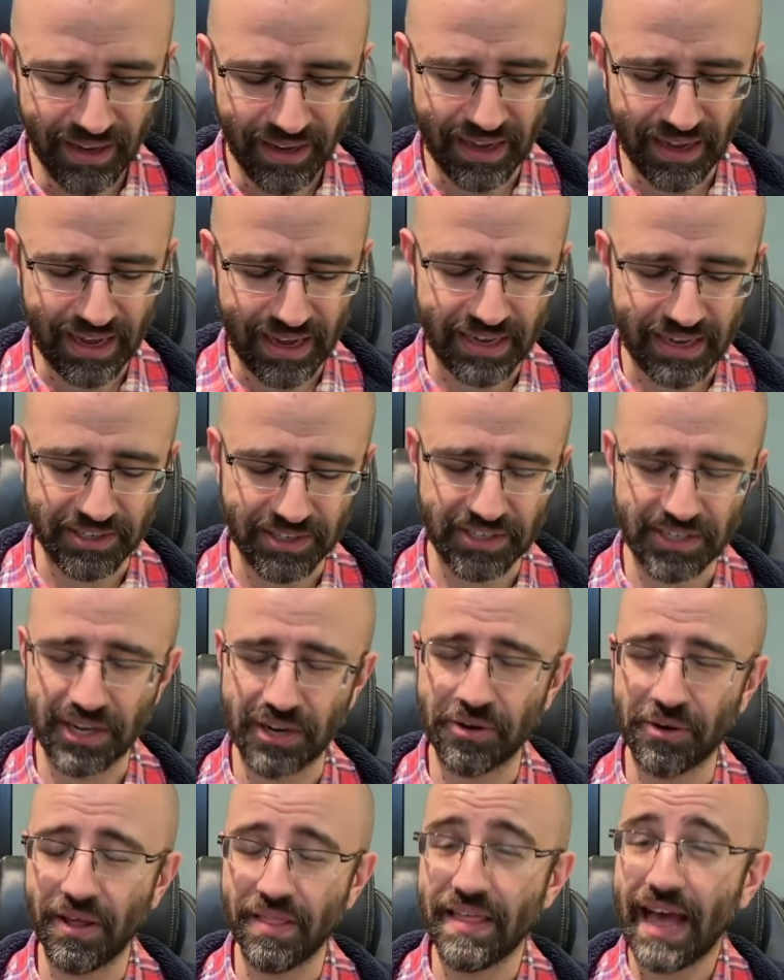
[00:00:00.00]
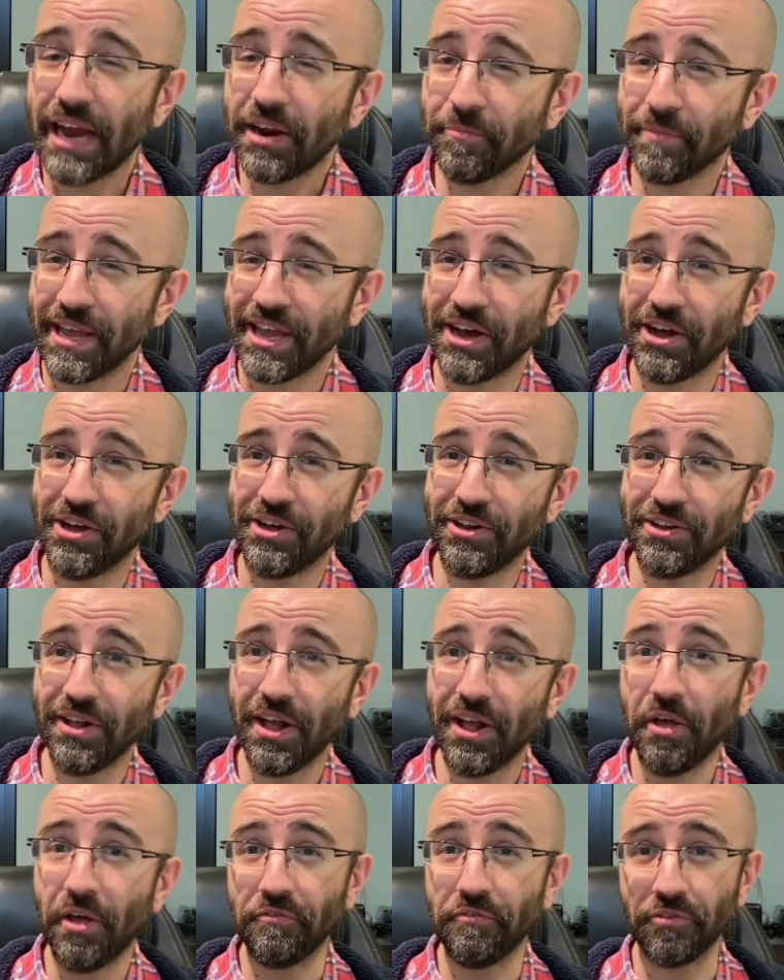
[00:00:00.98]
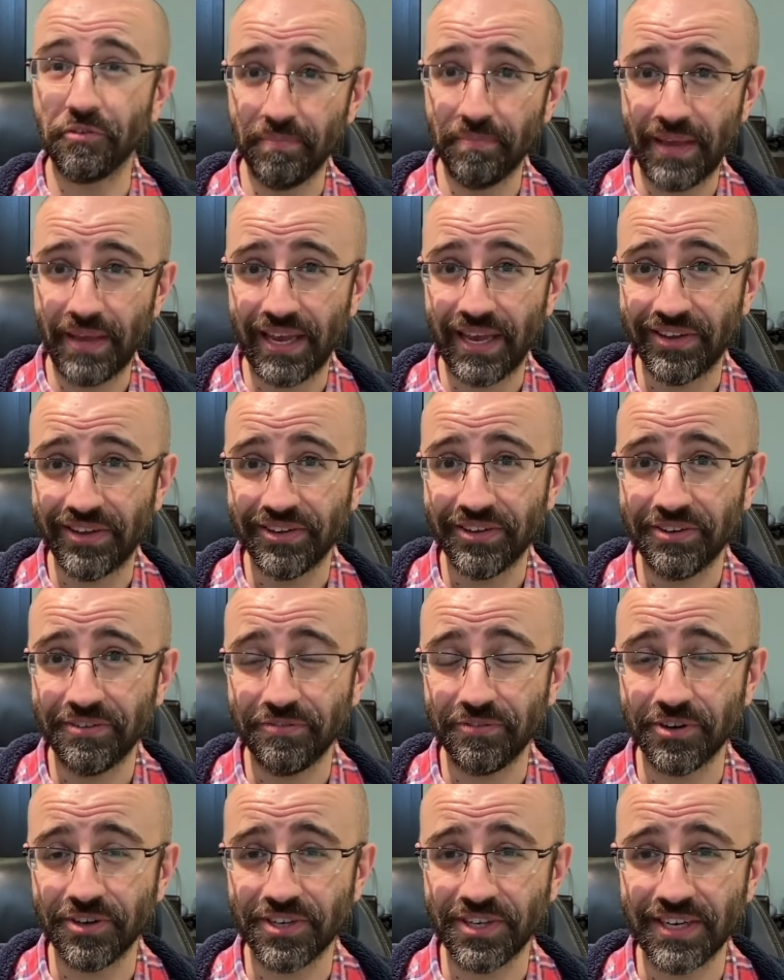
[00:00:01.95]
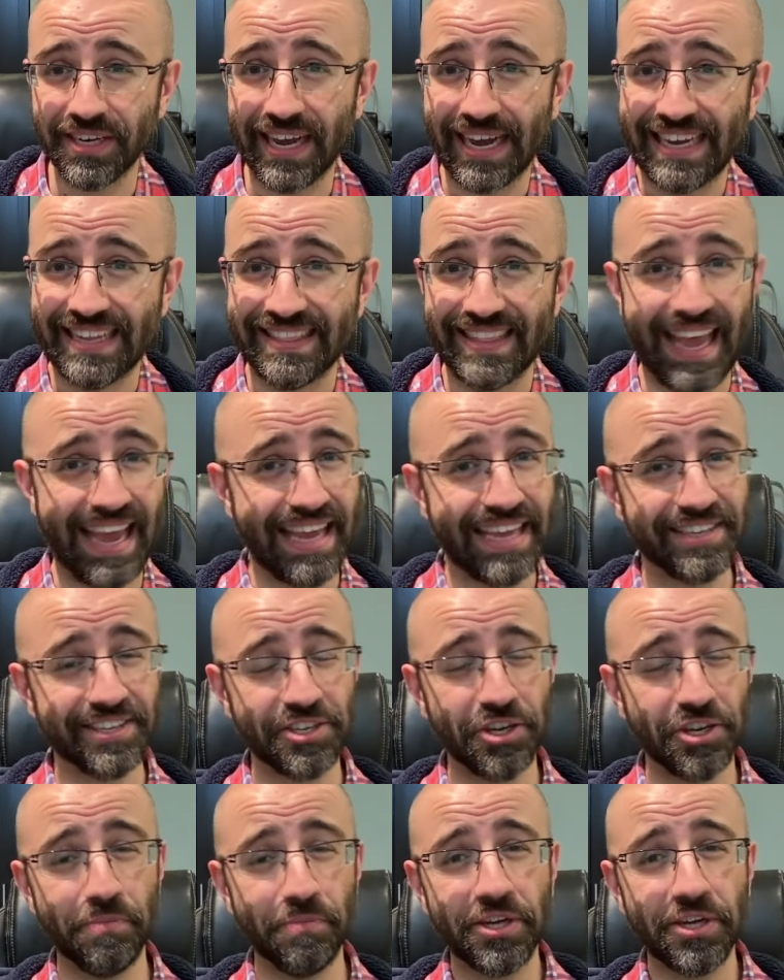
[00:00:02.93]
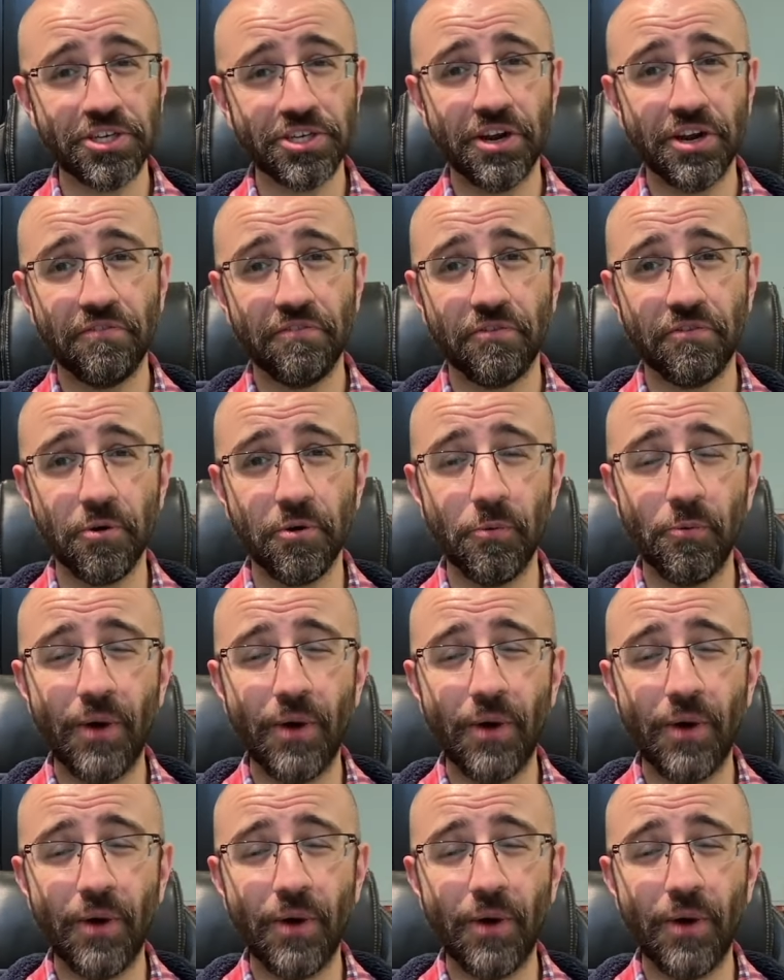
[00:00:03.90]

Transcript: Uh, so that'll be all for me for tonight. Thank you so much for